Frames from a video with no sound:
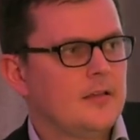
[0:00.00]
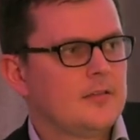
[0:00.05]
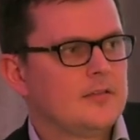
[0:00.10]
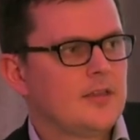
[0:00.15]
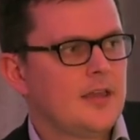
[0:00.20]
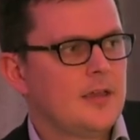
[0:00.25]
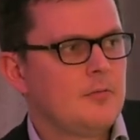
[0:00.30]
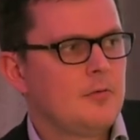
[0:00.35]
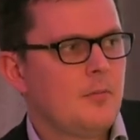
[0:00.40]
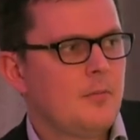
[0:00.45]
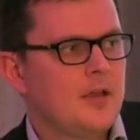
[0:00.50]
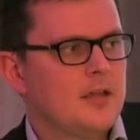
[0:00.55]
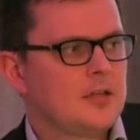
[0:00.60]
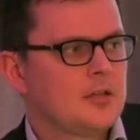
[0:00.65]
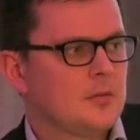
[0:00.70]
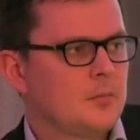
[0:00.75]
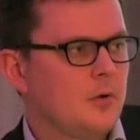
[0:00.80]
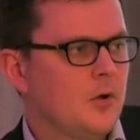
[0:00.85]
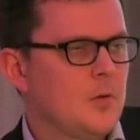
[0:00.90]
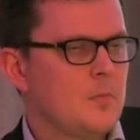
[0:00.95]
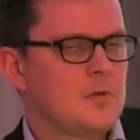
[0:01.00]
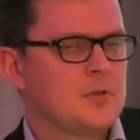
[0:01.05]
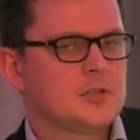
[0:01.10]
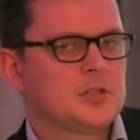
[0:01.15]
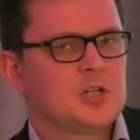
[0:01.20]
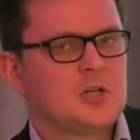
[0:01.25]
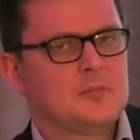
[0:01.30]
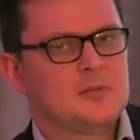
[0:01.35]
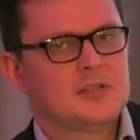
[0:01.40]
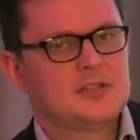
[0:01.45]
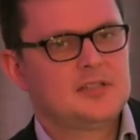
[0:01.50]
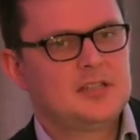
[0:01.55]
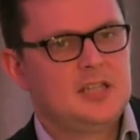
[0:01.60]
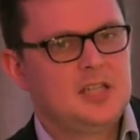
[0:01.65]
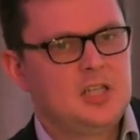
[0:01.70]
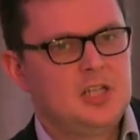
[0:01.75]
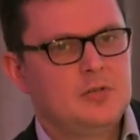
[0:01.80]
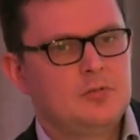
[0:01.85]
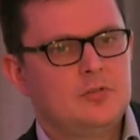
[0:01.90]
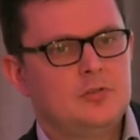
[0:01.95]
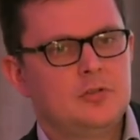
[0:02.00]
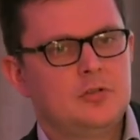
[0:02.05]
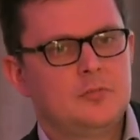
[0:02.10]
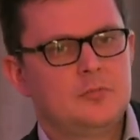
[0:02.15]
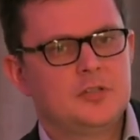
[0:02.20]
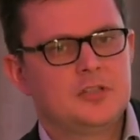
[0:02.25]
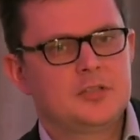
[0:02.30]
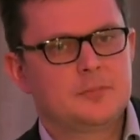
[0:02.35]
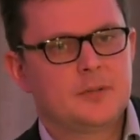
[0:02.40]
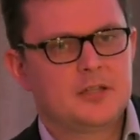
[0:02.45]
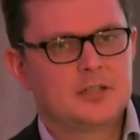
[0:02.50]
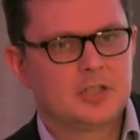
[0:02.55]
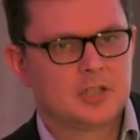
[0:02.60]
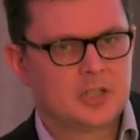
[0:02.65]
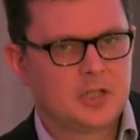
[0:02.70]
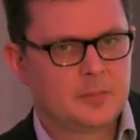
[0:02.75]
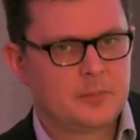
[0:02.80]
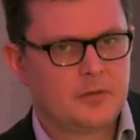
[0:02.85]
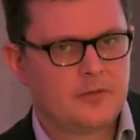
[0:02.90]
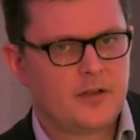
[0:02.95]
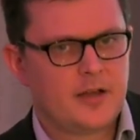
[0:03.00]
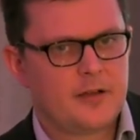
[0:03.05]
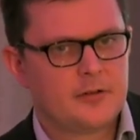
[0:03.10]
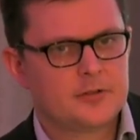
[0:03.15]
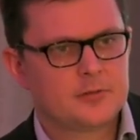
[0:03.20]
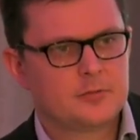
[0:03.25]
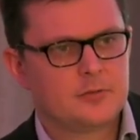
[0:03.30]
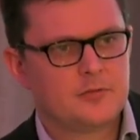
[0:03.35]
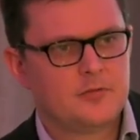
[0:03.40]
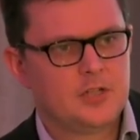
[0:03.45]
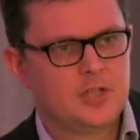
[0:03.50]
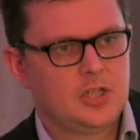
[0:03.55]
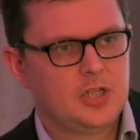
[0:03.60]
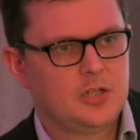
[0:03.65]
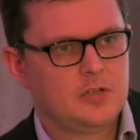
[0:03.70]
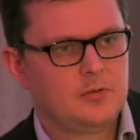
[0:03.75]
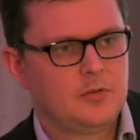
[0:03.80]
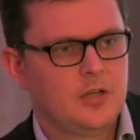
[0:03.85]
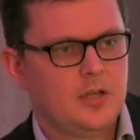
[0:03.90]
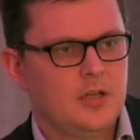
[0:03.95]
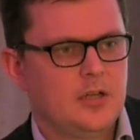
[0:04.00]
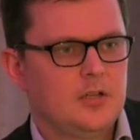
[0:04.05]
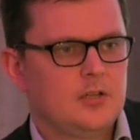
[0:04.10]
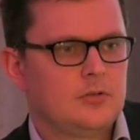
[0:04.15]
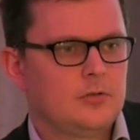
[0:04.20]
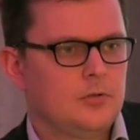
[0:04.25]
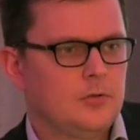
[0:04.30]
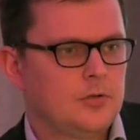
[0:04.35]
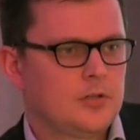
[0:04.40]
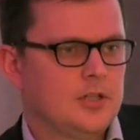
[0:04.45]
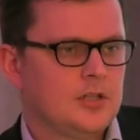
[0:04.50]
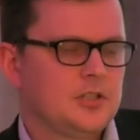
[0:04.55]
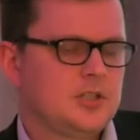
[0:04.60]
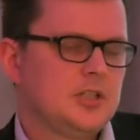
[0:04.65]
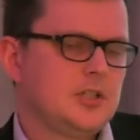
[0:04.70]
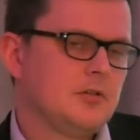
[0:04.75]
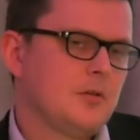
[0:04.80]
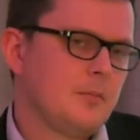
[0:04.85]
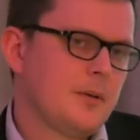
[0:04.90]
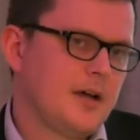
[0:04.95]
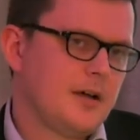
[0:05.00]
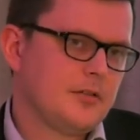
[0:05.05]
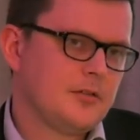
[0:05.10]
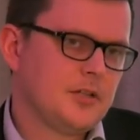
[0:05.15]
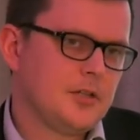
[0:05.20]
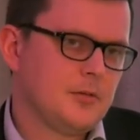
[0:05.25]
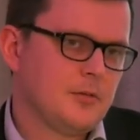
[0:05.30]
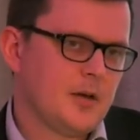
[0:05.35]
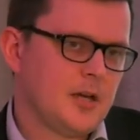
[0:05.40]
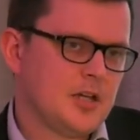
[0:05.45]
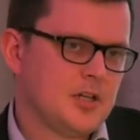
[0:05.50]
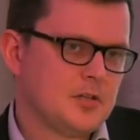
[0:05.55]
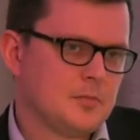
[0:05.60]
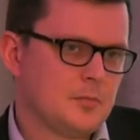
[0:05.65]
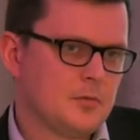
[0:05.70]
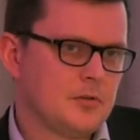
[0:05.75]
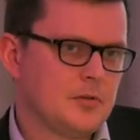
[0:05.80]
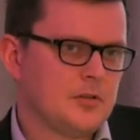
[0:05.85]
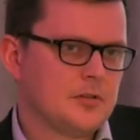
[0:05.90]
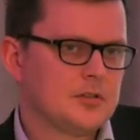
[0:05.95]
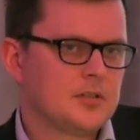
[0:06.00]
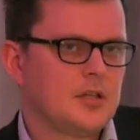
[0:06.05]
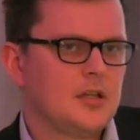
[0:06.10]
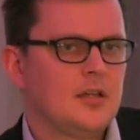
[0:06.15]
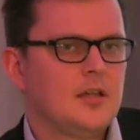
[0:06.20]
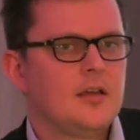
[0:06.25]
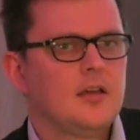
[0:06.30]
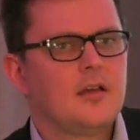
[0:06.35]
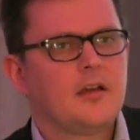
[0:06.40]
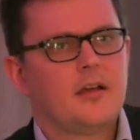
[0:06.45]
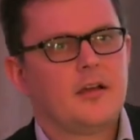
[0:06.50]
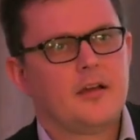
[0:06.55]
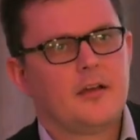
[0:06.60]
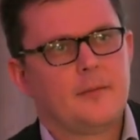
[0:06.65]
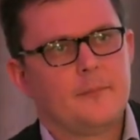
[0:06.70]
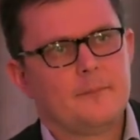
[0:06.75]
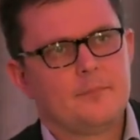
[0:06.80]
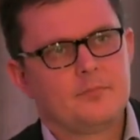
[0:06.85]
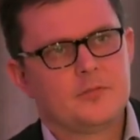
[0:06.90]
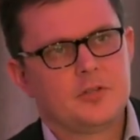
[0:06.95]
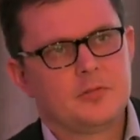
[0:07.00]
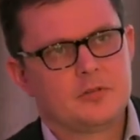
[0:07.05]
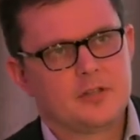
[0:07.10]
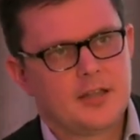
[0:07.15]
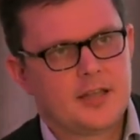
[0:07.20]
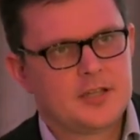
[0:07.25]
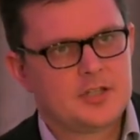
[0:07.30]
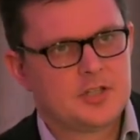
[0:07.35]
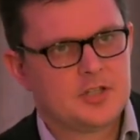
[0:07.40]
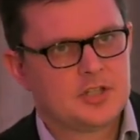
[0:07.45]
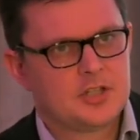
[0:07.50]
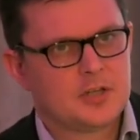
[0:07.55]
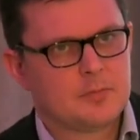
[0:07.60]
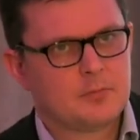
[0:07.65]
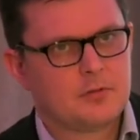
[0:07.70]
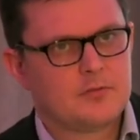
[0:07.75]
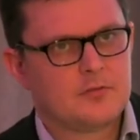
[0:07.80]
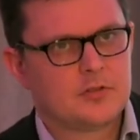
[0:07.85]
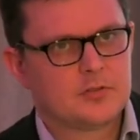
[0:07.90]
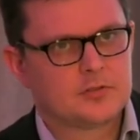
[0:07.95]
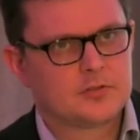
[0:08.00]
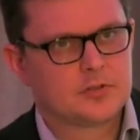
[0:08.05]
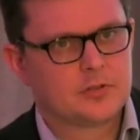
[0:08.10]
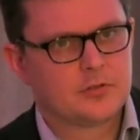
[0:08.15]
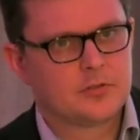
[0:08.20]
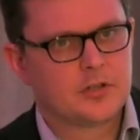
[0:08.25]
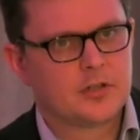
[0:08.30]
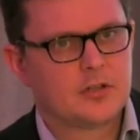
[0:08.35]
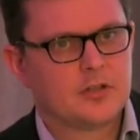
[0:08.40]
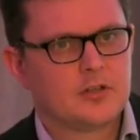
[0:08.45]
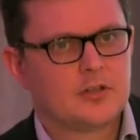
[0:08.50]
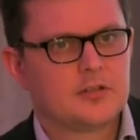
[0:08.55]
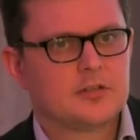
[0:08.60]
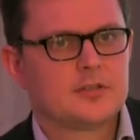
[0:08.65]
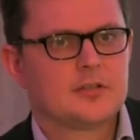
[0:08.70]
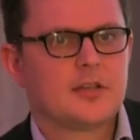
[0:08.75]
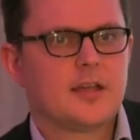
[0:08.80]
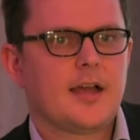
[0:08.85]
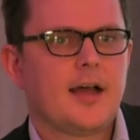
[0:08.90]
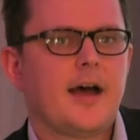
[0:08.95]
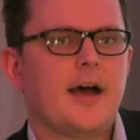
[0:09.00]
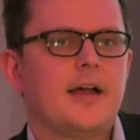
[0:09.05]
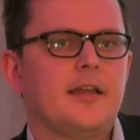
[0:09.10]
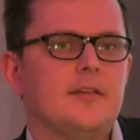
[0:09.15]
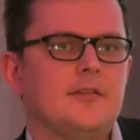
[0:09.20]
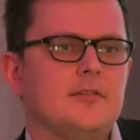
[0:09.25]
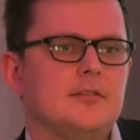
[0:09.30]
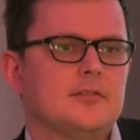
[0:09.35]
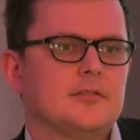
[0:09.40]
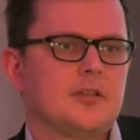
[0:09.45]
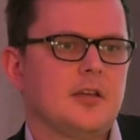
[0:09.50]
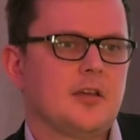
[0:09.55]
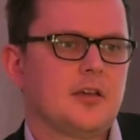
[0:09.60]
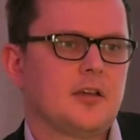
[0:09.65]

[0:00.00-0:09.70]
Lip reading: They will make an appointment to come and see you and normally spend a couple of hours with you talking to you about the arrangement, your relationship with your surrogate, and